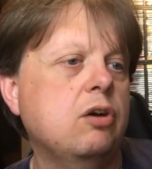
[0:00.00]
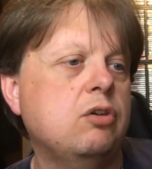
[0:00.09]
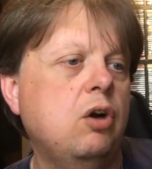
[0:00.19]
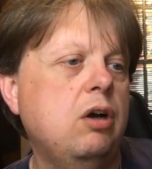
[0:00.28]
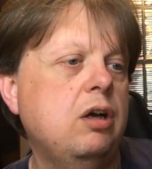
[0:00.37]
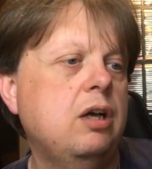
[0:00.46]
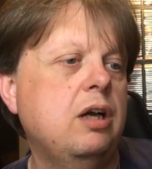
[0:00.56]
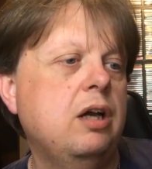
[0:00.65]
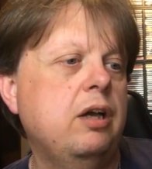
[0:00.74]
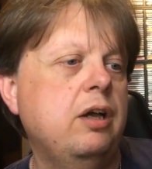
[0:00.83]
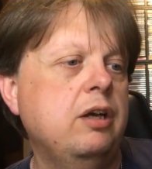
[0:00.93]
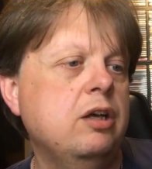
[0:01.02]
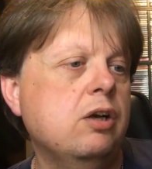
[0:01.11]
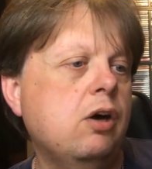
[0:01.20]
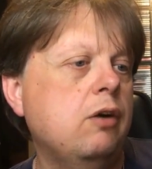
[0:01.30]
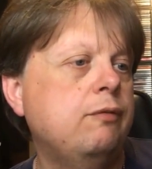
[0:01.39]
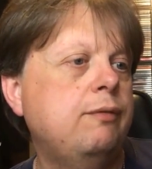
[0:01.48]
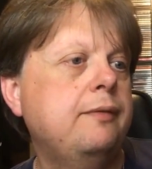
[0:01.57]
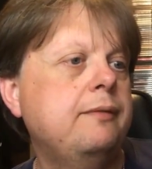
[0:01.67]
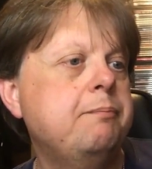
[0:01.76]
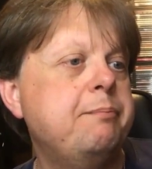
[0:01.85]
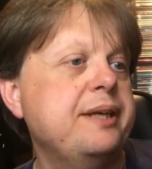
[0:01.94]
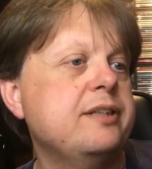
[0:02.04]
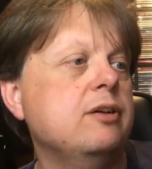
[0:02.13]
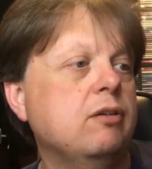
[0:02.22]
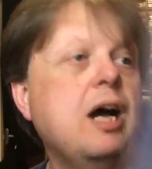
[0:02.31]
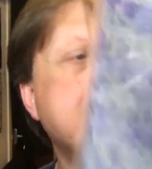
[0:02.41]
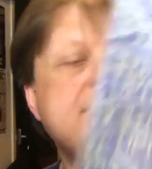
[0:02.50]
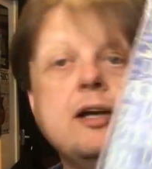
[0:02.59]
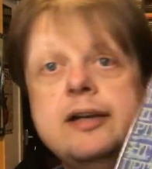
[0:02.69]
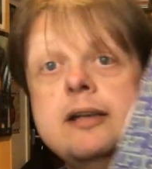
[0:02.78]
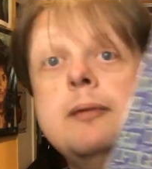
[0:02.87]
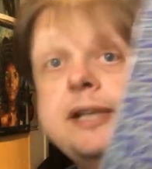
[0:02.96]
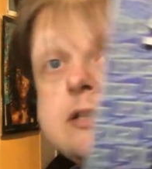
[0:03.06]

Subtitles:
not got a lot of big song. Uptight, I